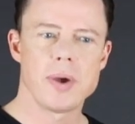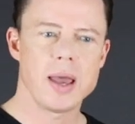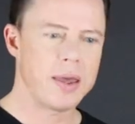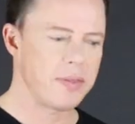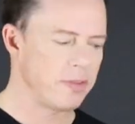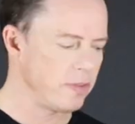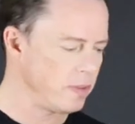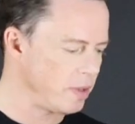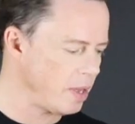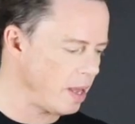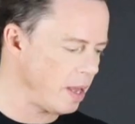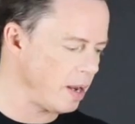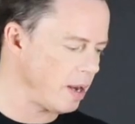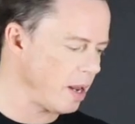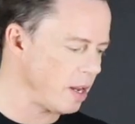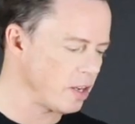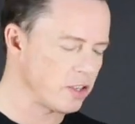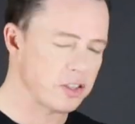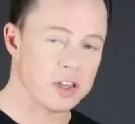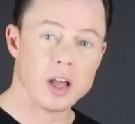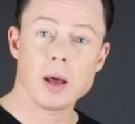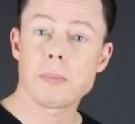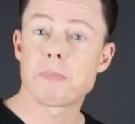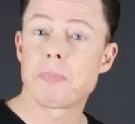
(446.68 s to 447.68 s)
And
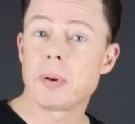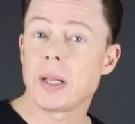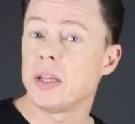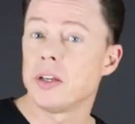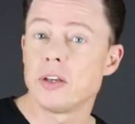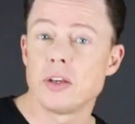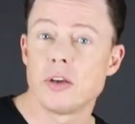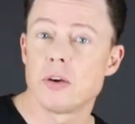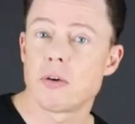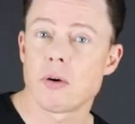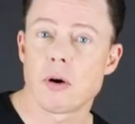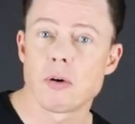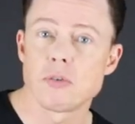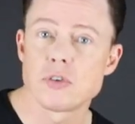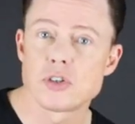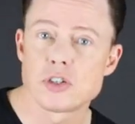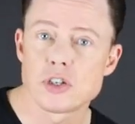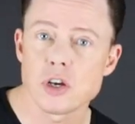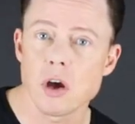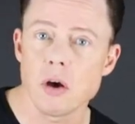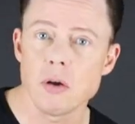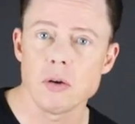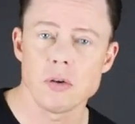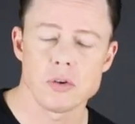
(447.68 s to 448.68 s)
start building your own
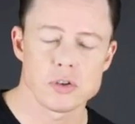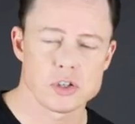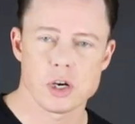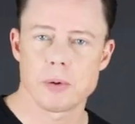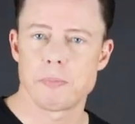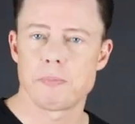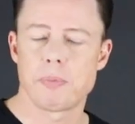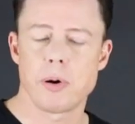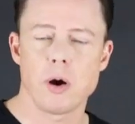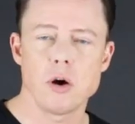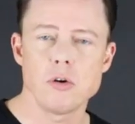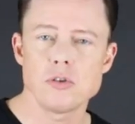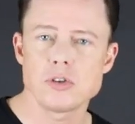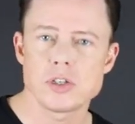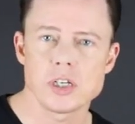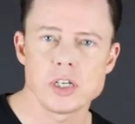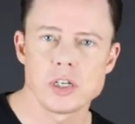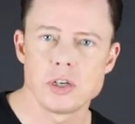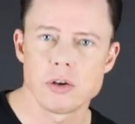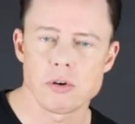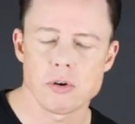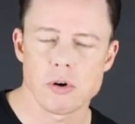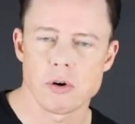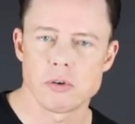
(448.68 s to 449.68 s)
solos,
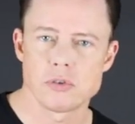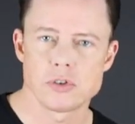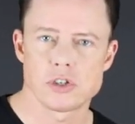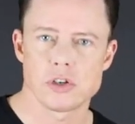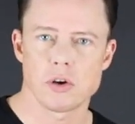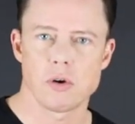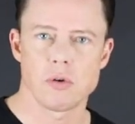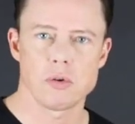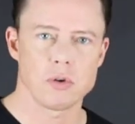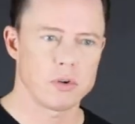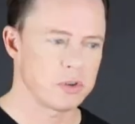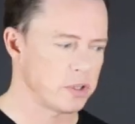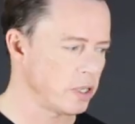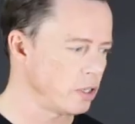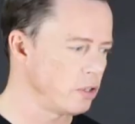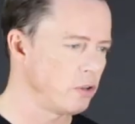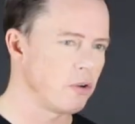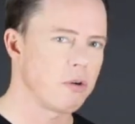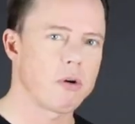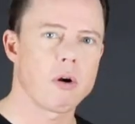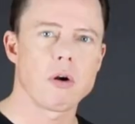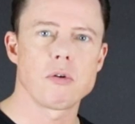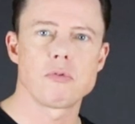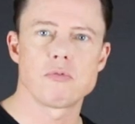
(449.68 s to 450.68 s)
composing your own solos and
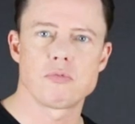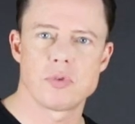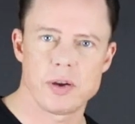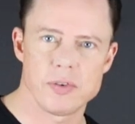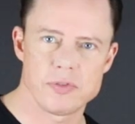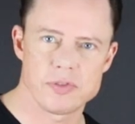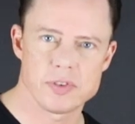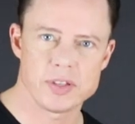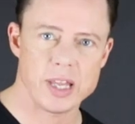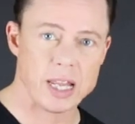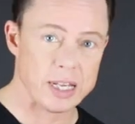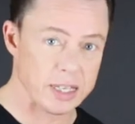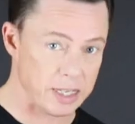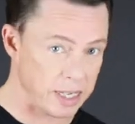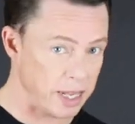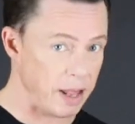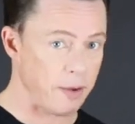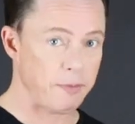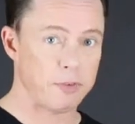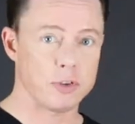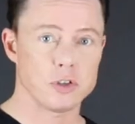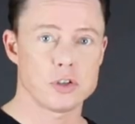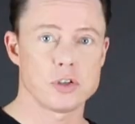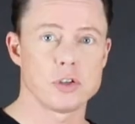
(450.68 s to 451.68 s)
your own riffs. That's
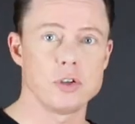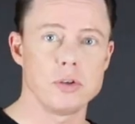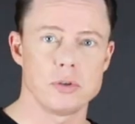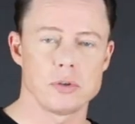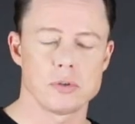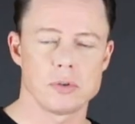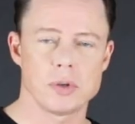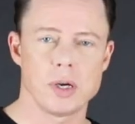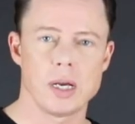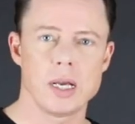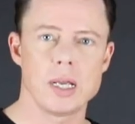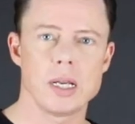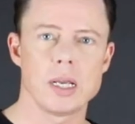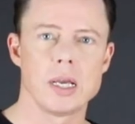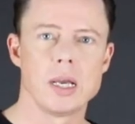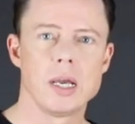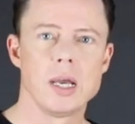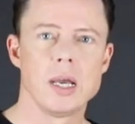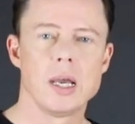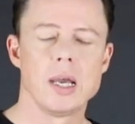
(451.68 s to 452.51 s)
level two, right?